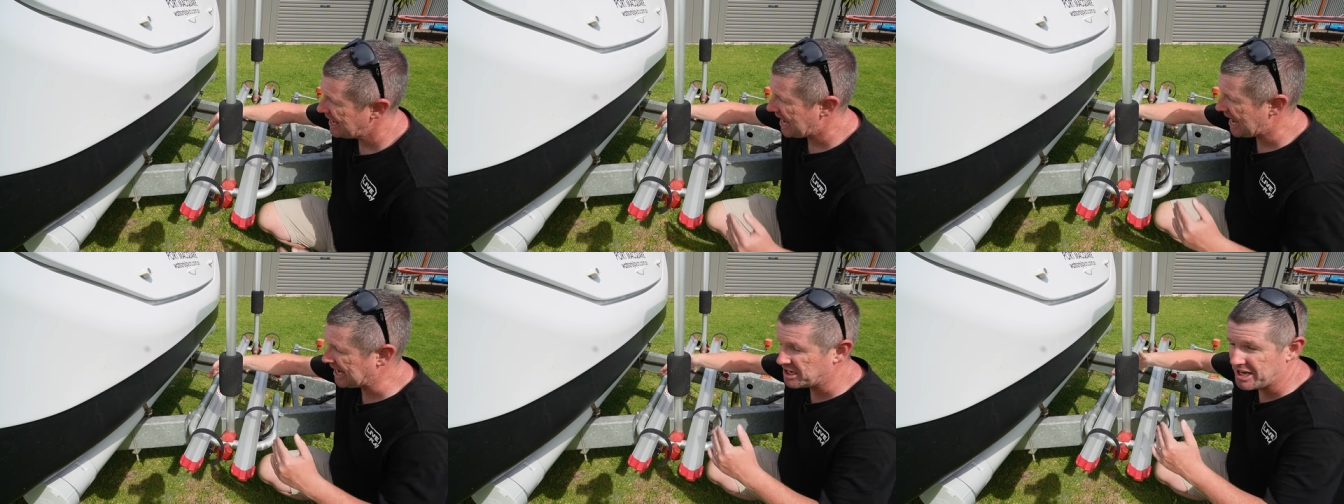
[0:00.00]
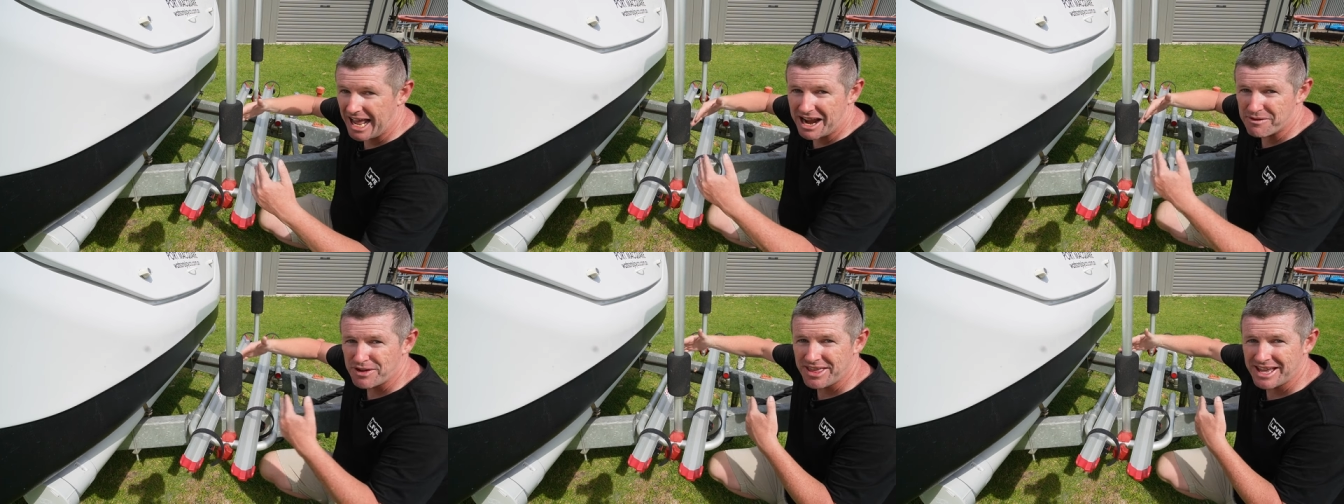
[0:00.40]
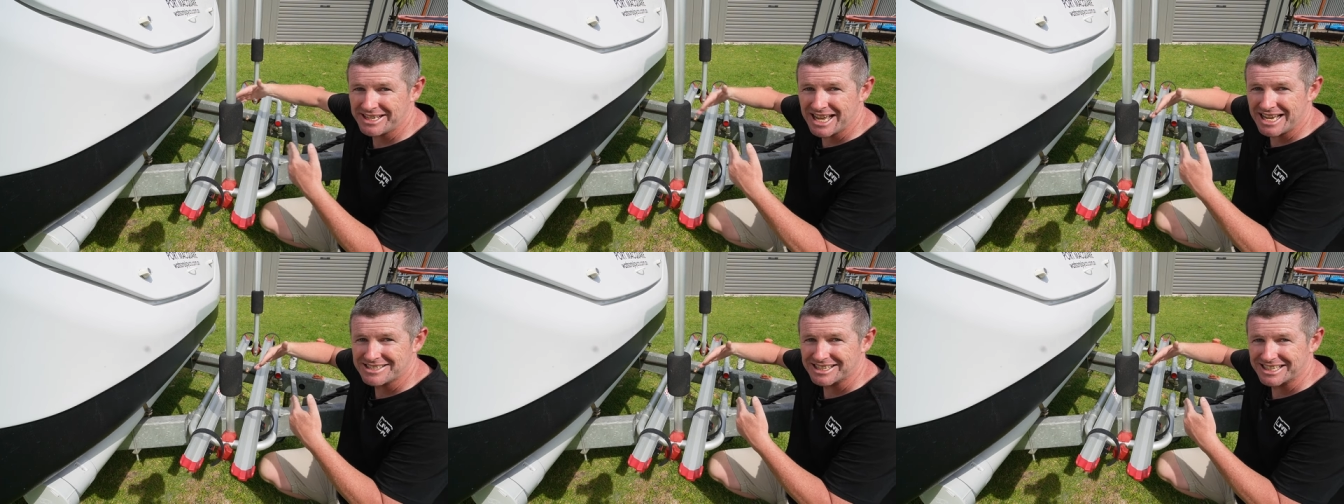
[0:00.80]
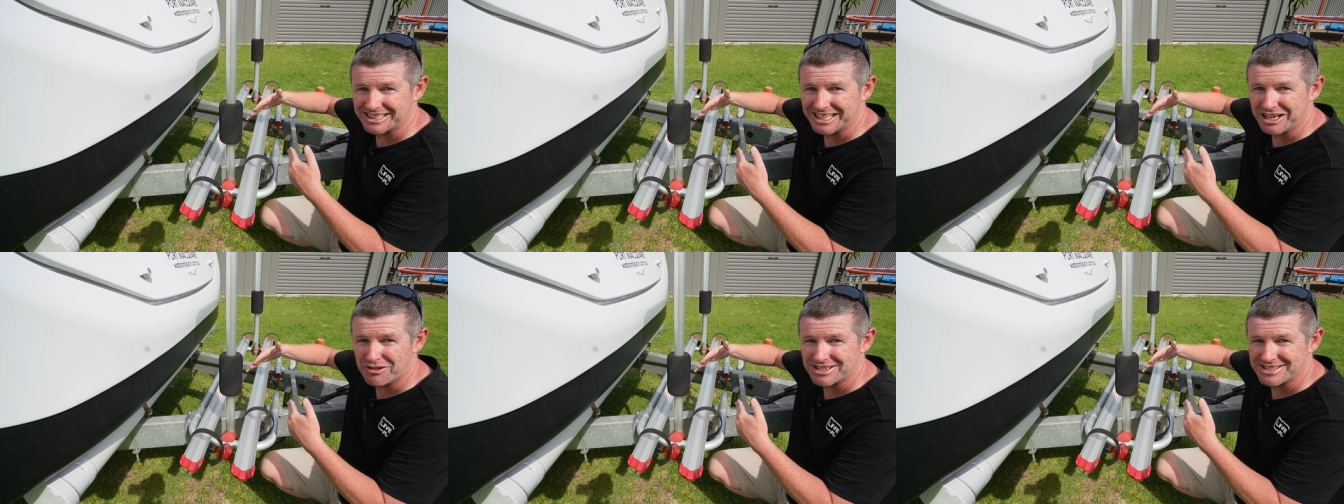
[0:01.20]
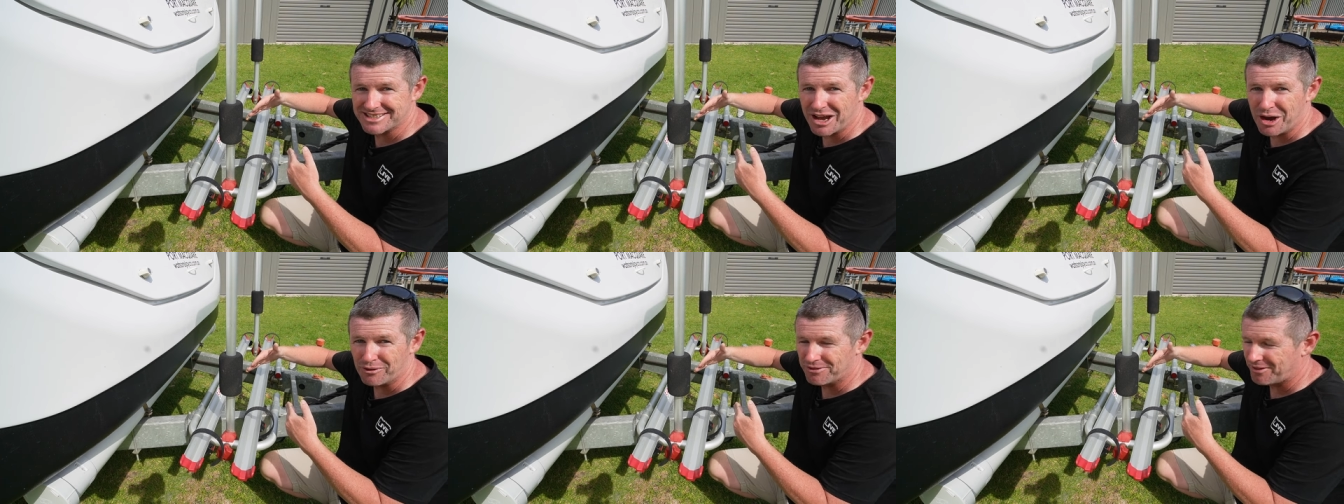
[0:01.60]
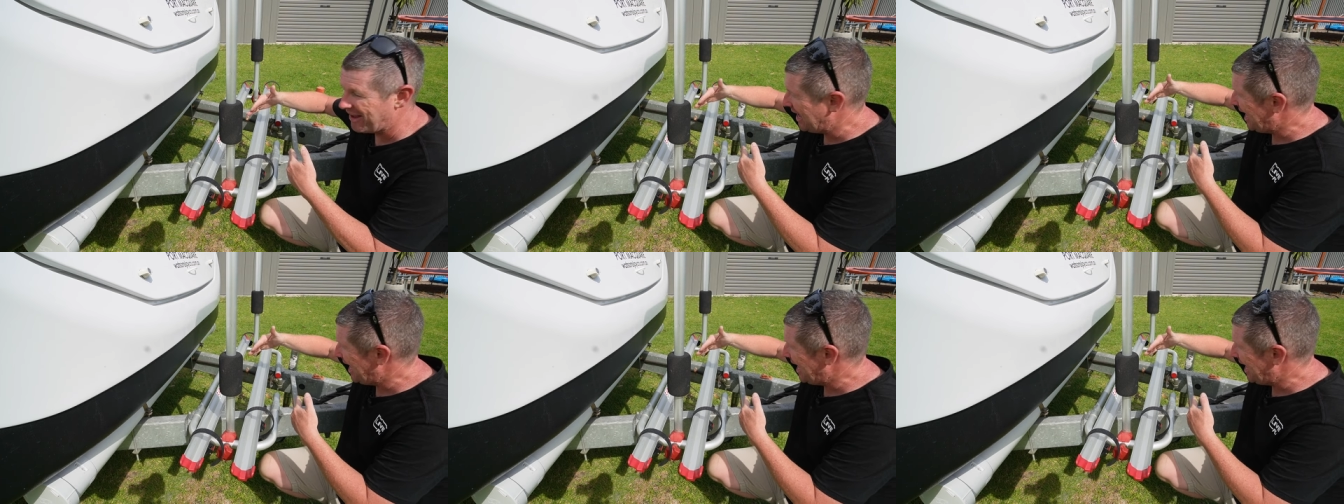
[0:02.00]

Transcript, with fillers: And everything needs to clear itself.